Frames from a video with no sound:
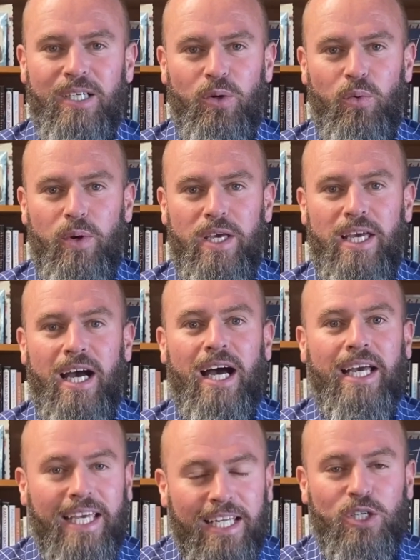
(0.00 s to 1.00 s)
We
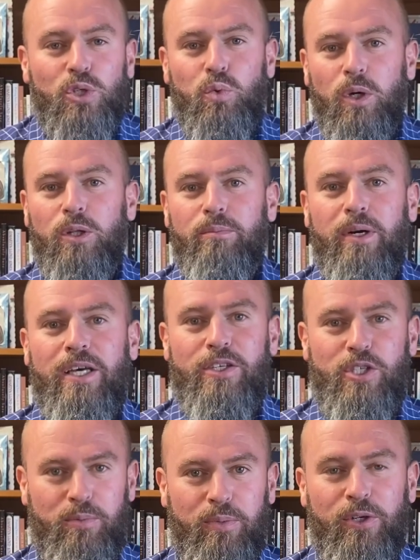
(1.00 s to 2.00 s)
are indwelt by the
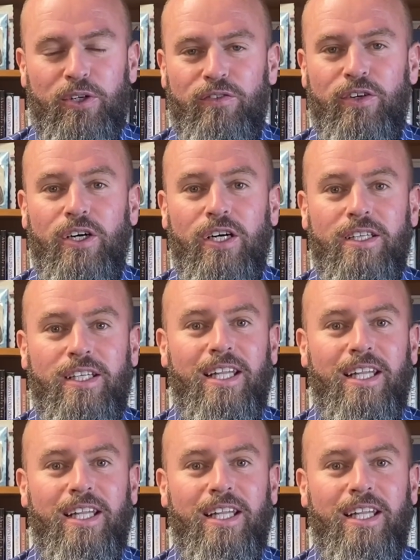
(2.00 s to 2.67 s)
Spirit of God.